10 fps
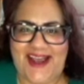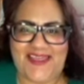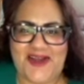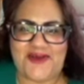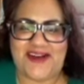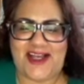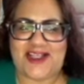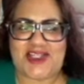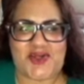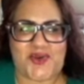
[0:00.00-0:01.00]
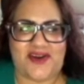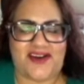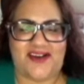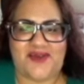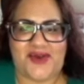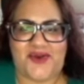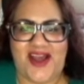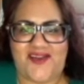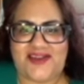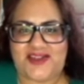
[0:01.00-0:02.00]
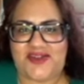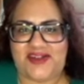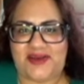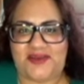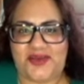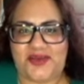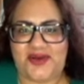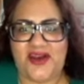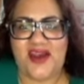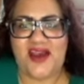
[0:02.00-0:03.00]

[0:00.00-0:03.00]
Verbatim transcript: I think we're not sure. We don't have a certain number.